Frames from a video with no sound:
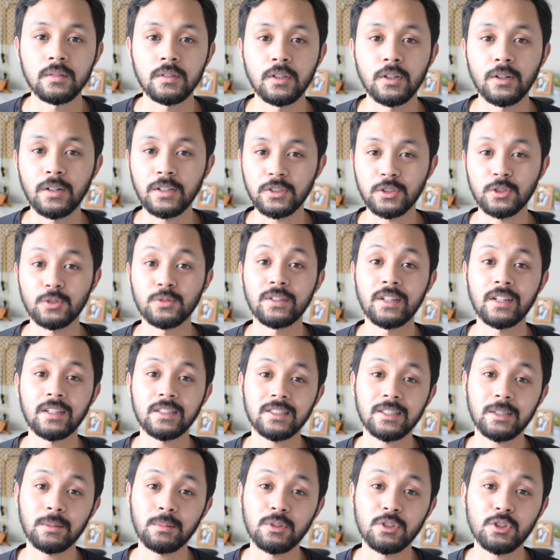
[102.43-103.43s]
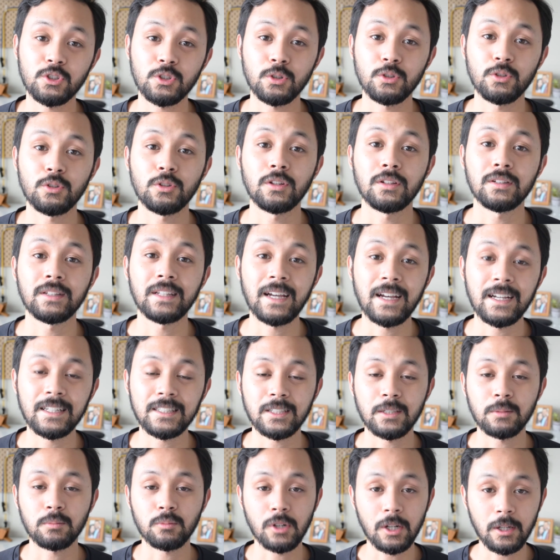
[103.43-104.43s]
Alright, so next I'm going to show you the
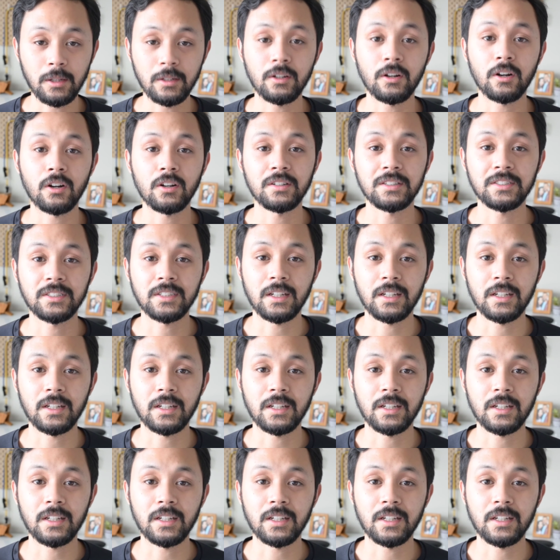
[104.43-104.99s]
last and probably hardest